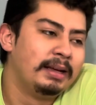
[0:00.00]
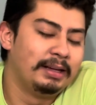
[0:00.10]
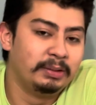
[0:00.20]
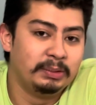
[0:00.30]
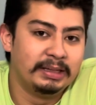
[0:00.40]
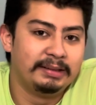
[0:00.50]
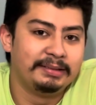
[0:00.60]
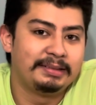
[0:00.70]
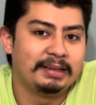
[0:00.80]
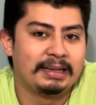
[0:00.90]
and who
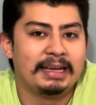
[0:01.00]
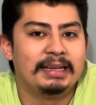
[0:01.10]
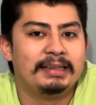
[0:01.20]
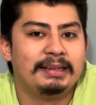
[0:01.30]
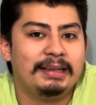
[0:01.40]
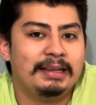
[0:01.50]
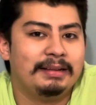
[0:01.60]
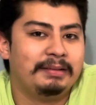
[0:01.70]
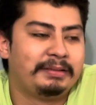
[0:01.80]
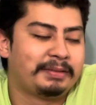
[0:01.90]
knows again
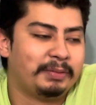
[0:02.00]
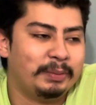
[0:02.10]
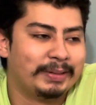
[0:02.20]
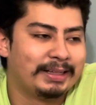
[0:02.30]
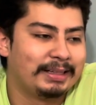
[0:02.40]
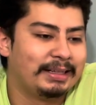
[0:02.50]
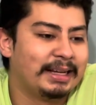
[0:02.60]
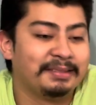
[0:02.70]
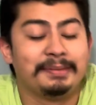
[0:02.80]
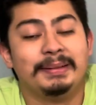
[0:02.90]
it's rumored an
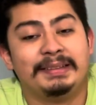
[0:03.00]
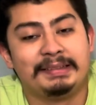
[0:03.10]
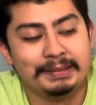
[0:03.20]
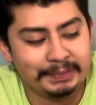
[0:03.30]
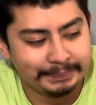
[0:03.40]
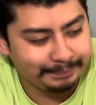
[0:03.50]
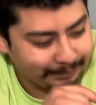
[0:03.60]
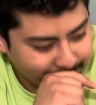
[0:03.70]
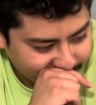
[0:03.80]
announcement soon.